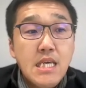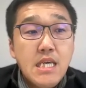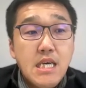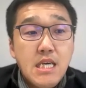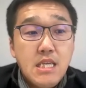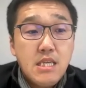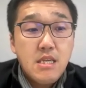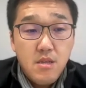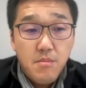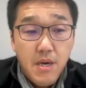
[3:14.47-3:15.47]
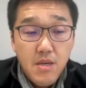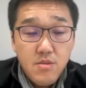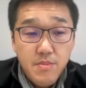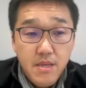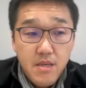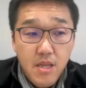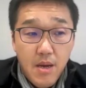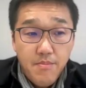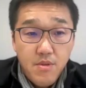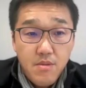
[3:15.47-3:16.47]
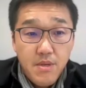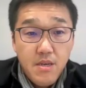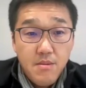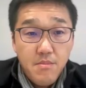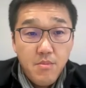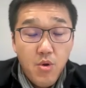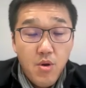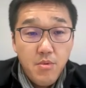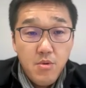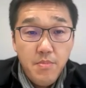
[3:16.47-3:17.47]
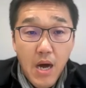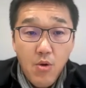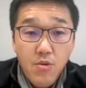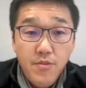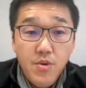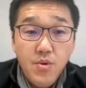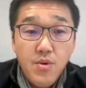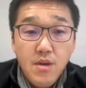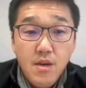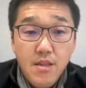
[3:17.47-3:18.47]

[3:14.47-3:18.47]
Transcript: And the models being adopted become more and more powerful,